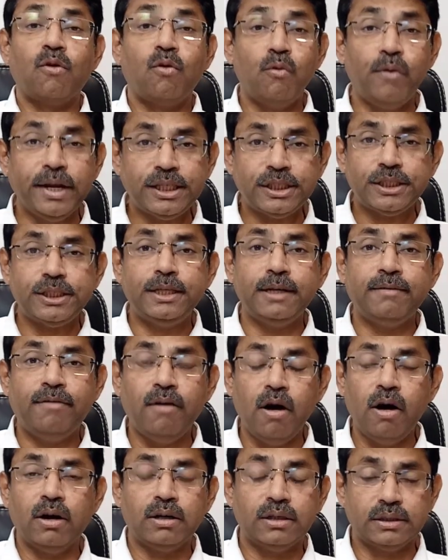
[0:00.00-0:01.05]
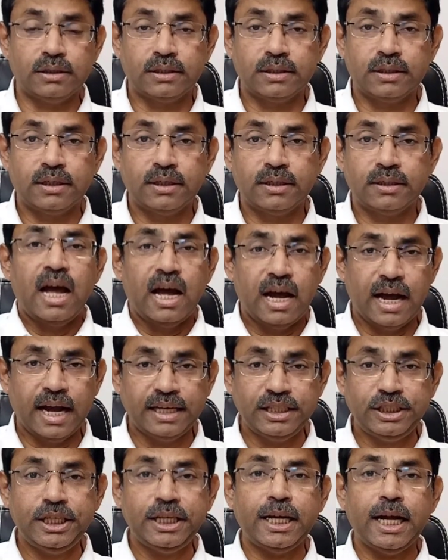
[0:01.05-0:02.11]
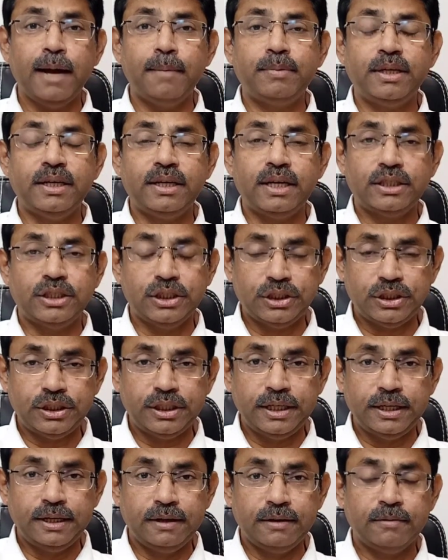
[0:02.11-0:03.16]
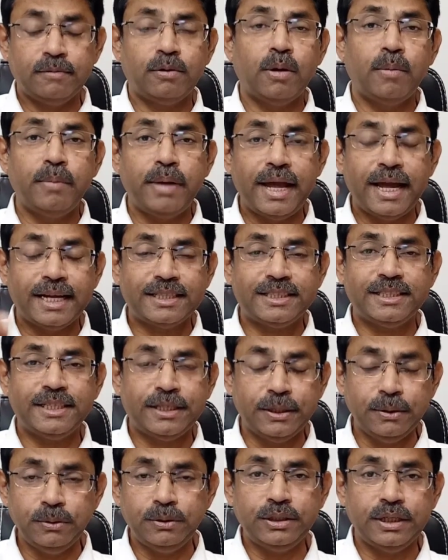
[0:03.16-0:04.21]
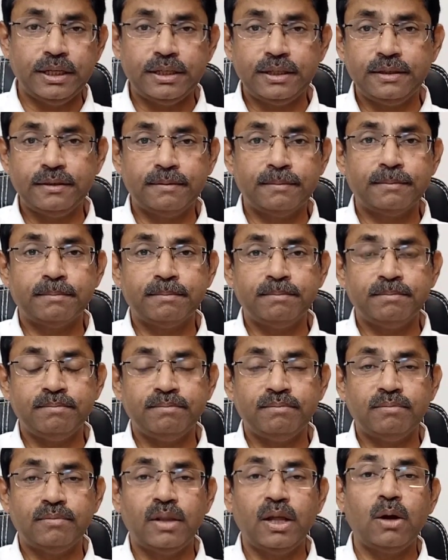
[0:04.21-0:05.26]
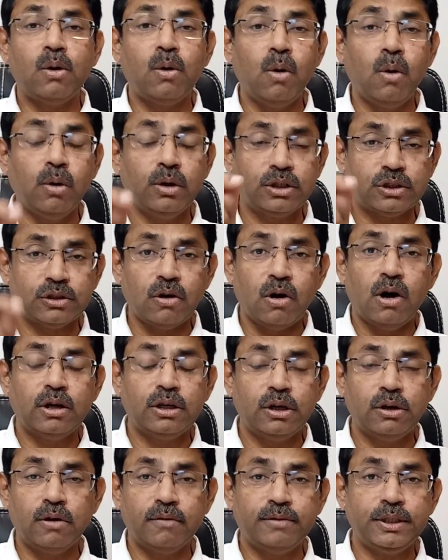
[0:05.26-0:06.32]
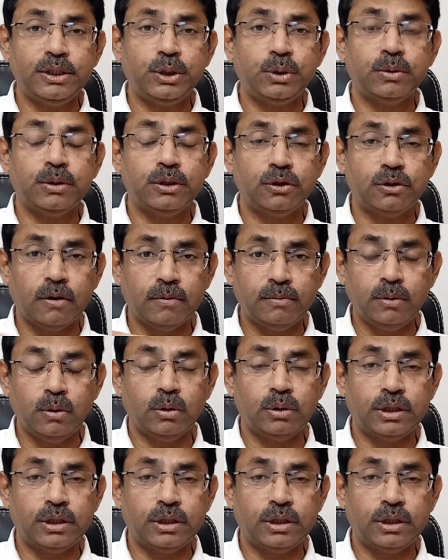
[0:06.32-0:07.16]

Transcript: Which default handicapped the registry from executing the court's order of issuance of